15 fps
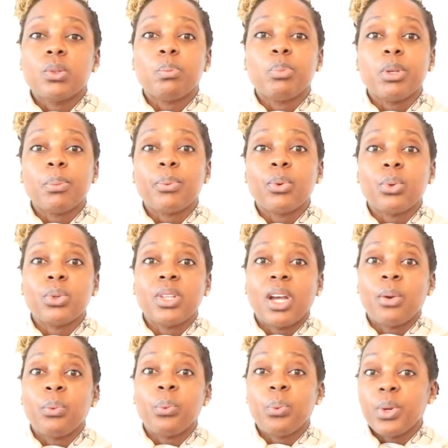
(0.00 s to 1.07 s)
people
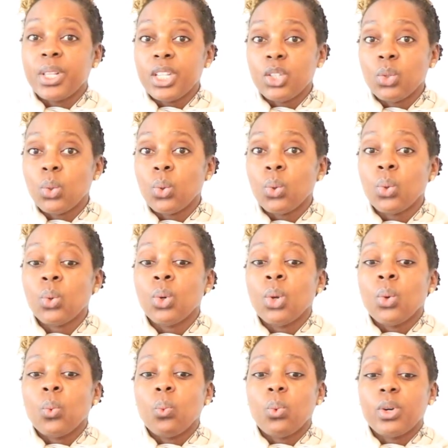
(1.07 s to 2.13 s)
that really know
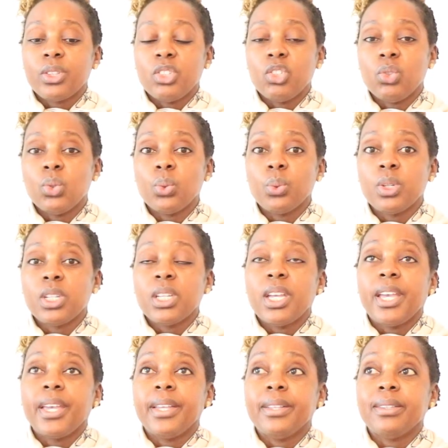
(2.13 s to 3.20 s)
what they're doing,
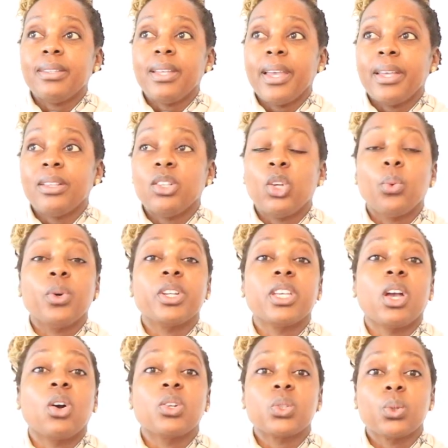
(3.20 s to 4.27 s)
and then they will
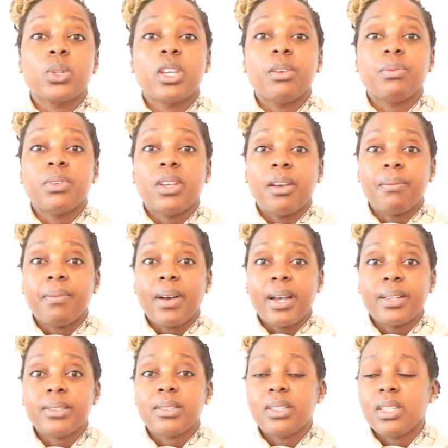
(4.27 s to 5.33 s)
also give you
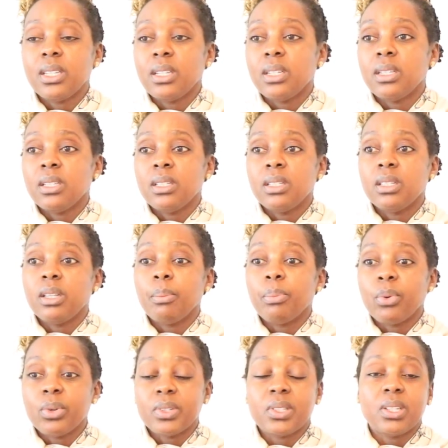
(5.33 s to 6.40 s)
advice in the
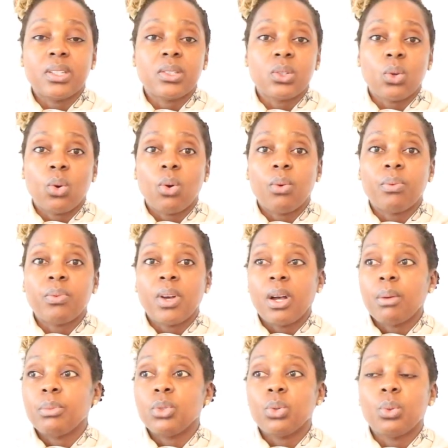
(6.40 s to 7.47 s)
process of
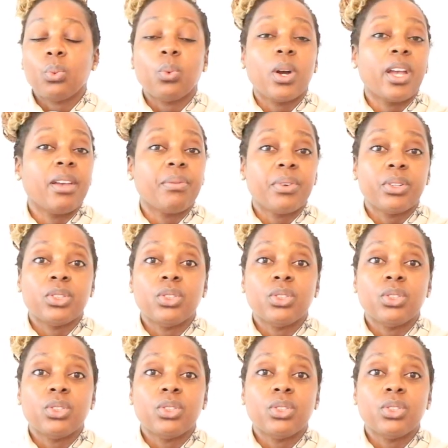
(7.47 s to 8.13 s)
doing whatever